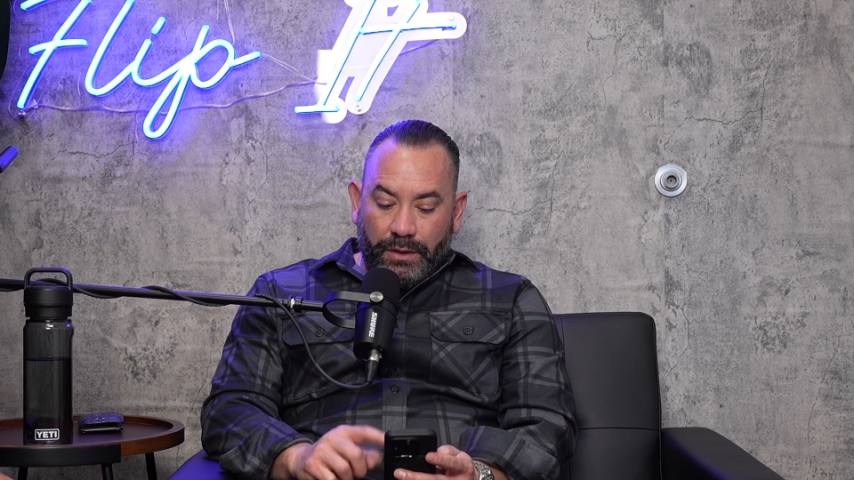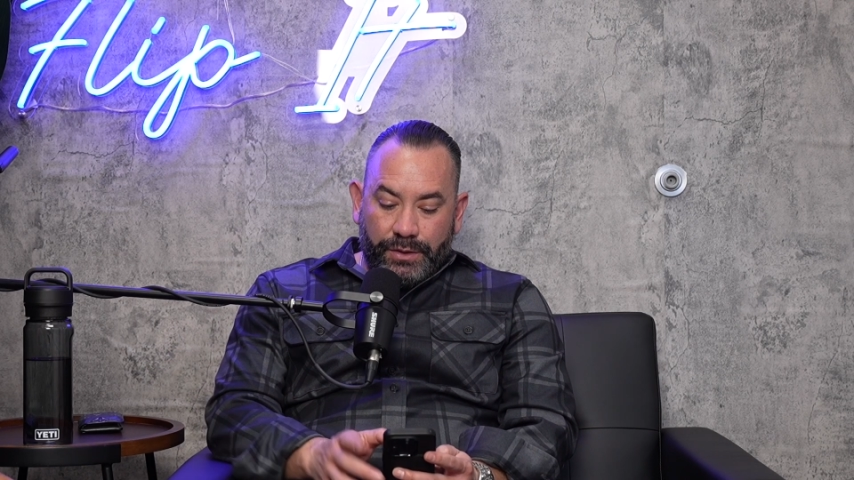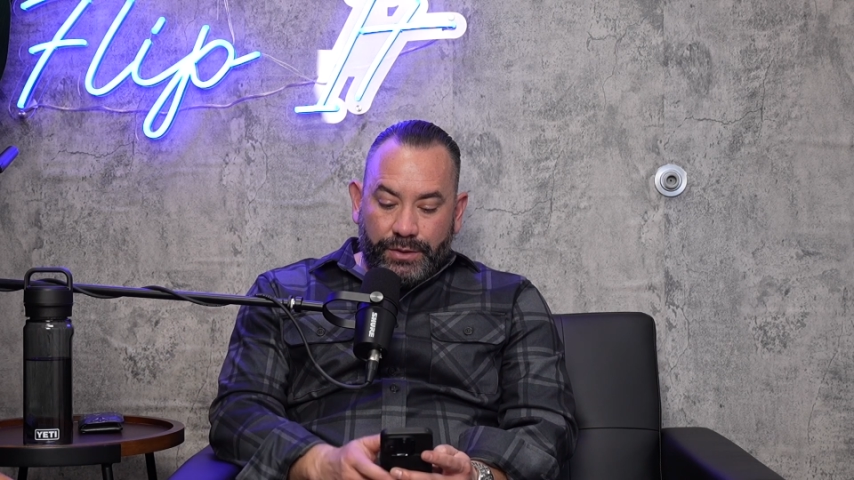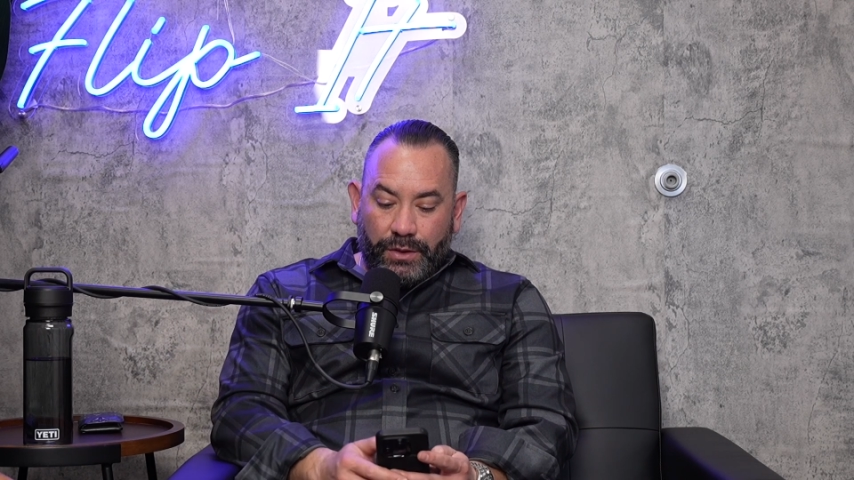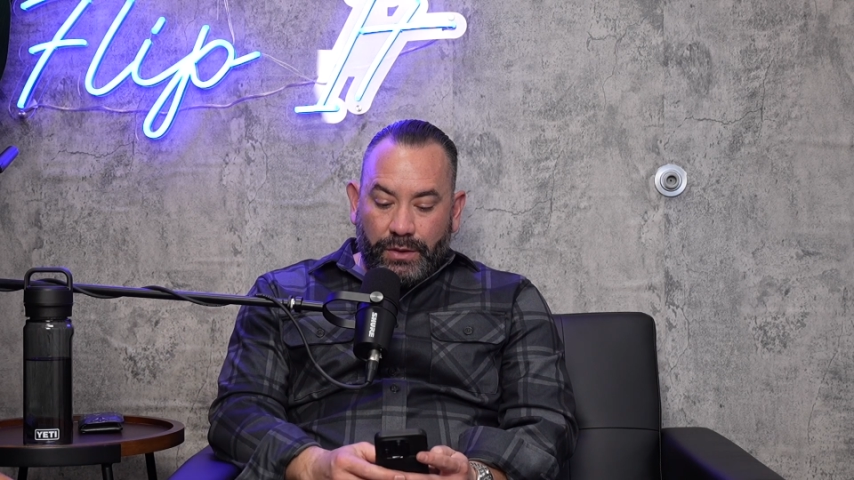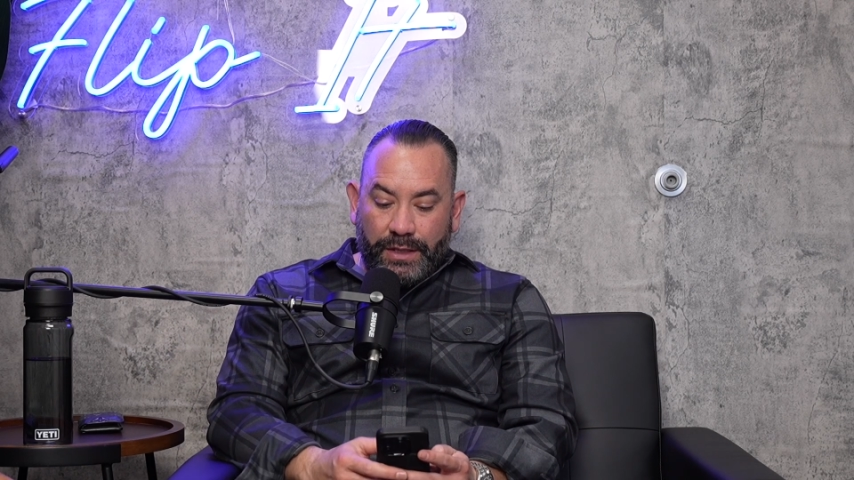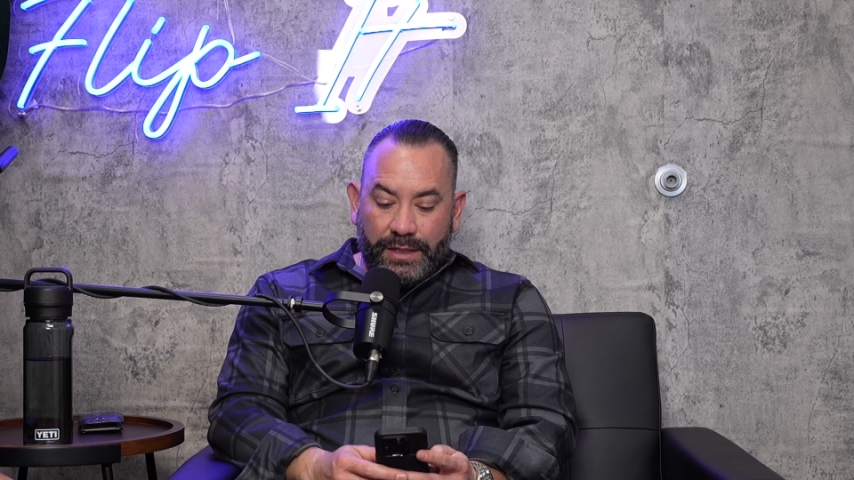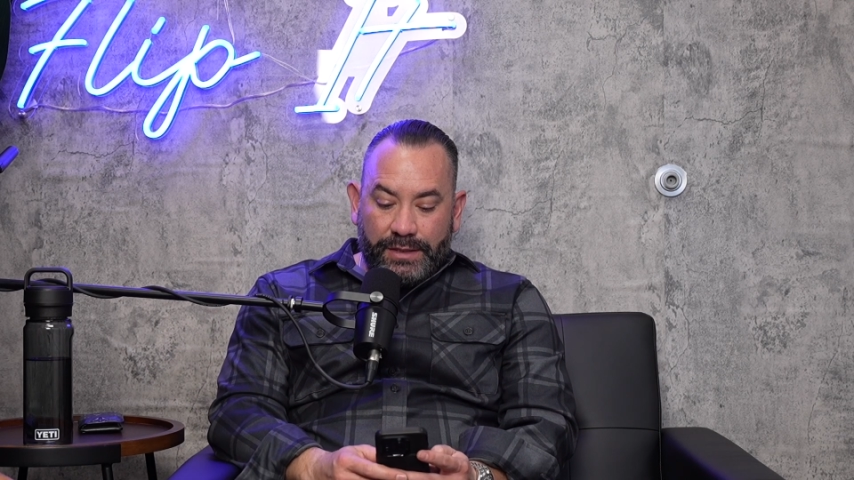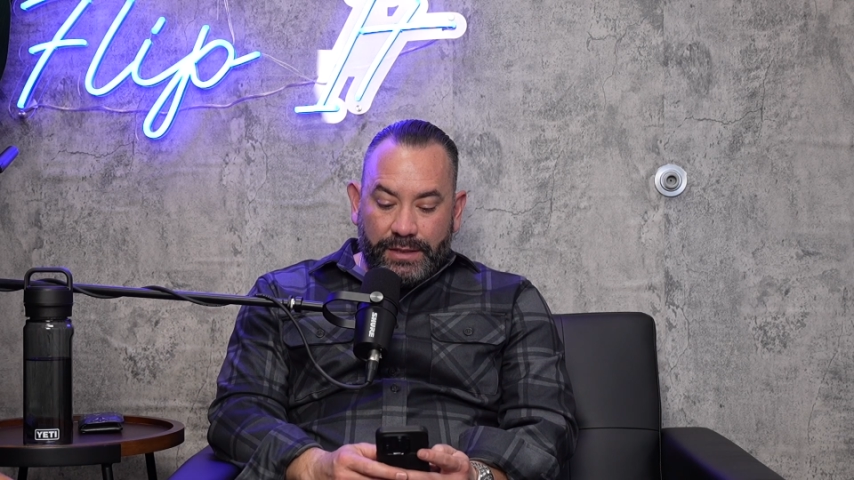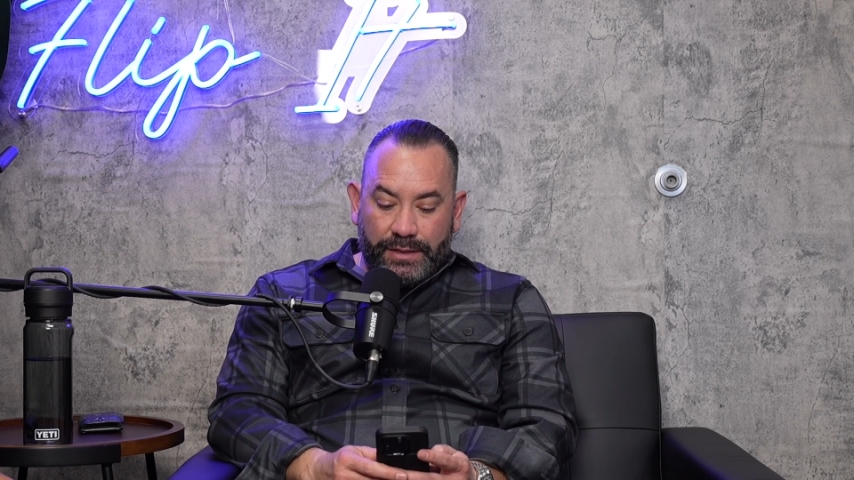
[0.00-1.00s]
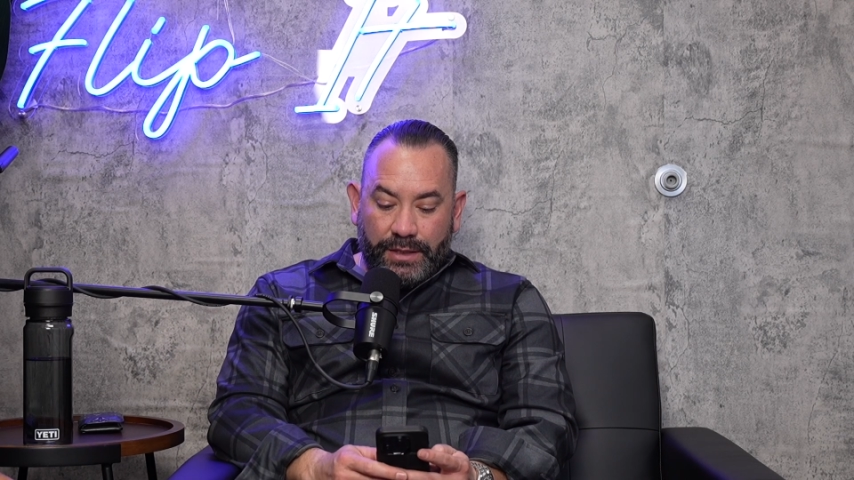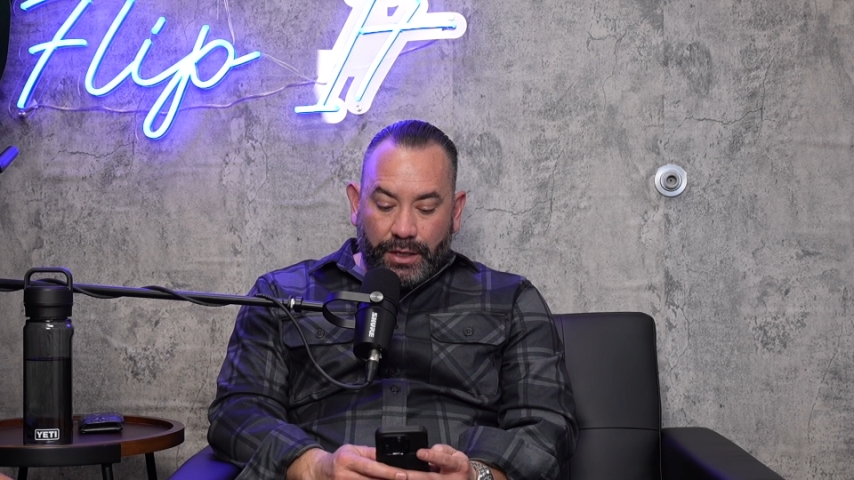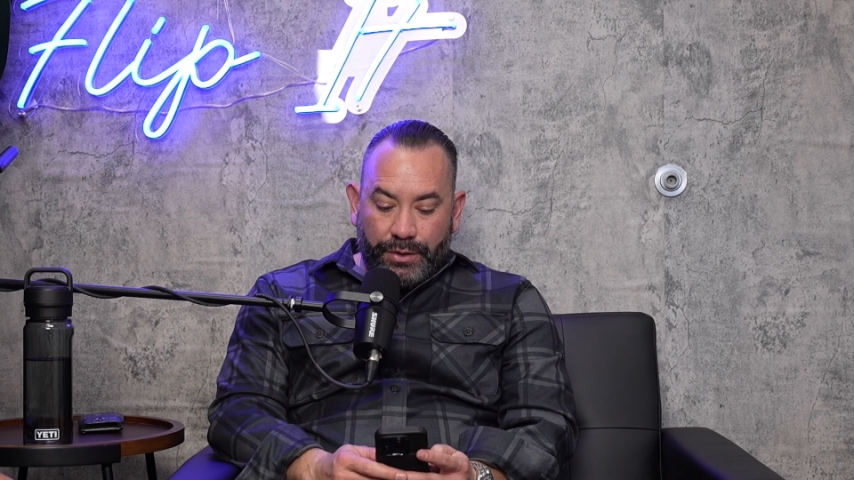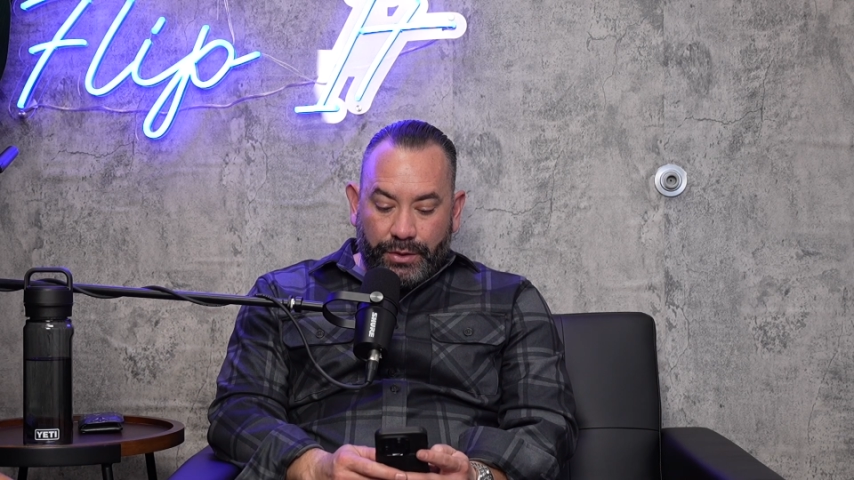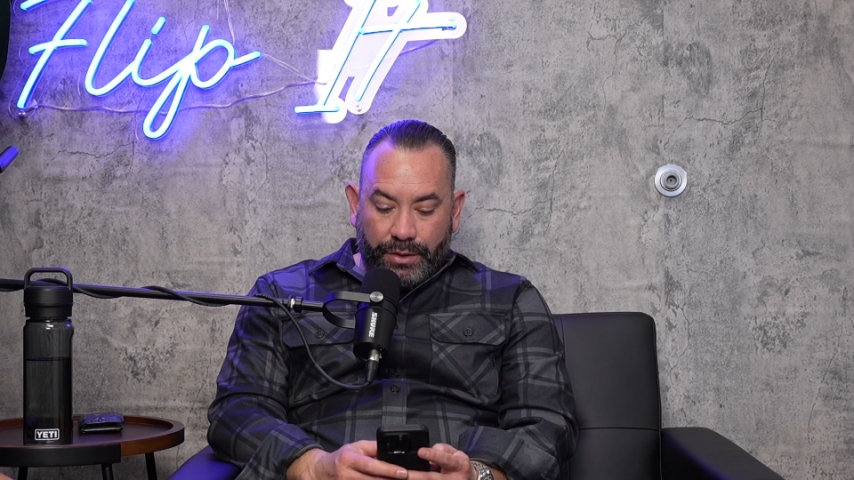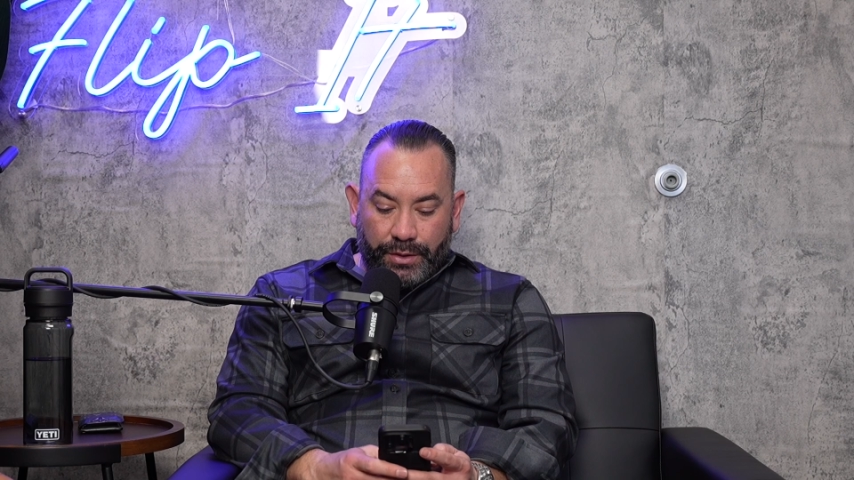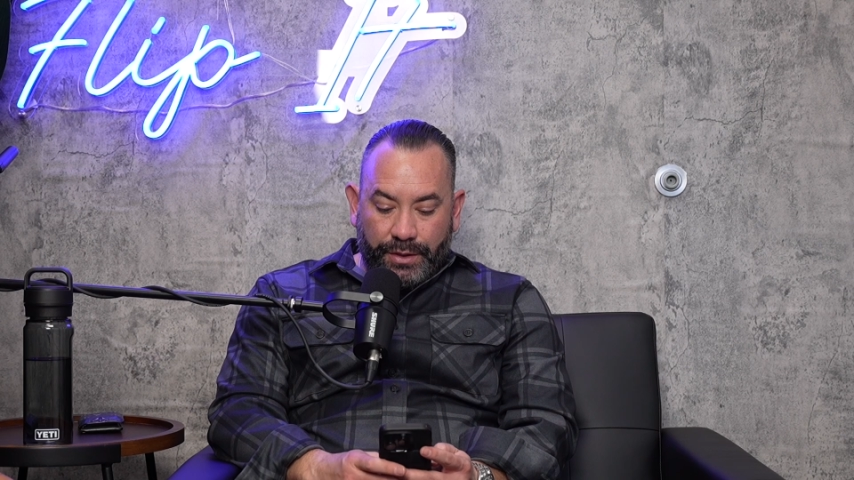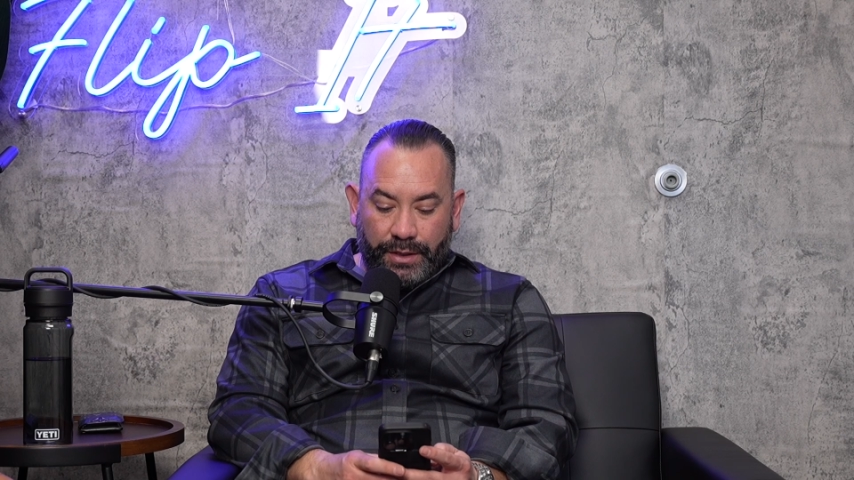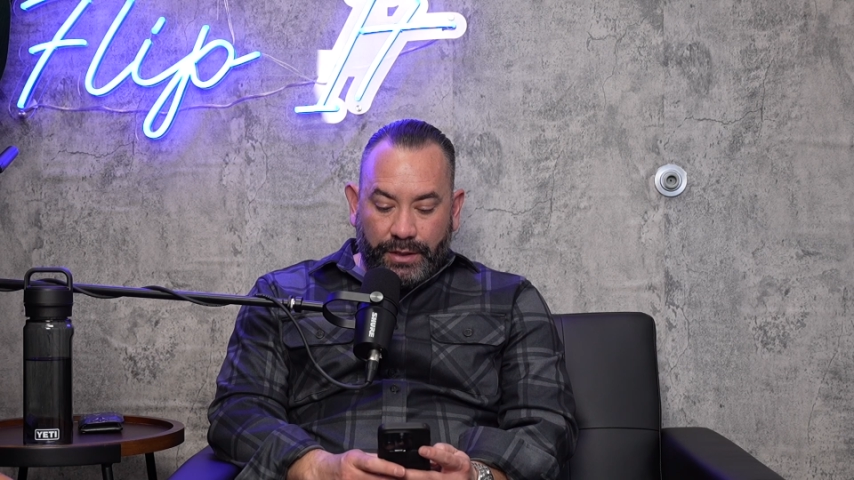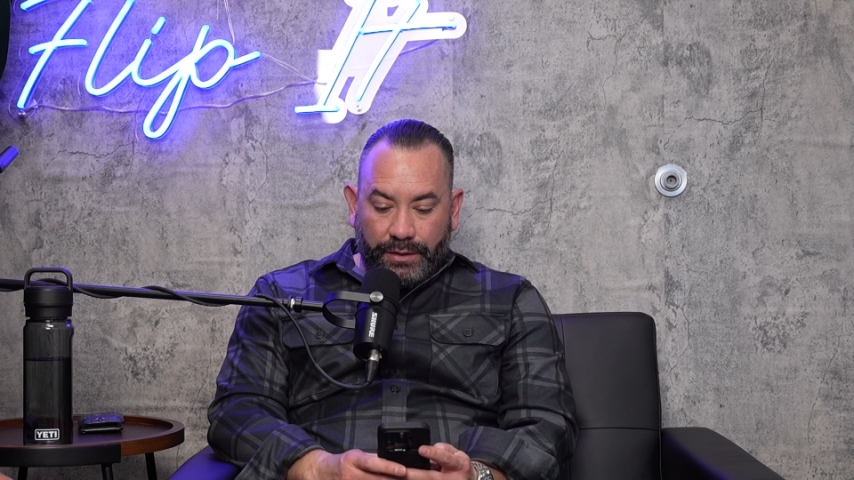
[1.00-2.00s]
So, and this is the other
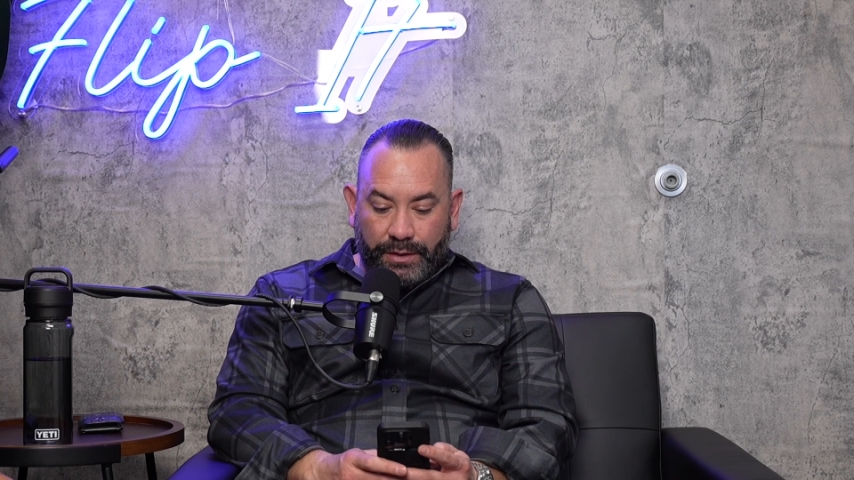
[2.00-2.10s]
thing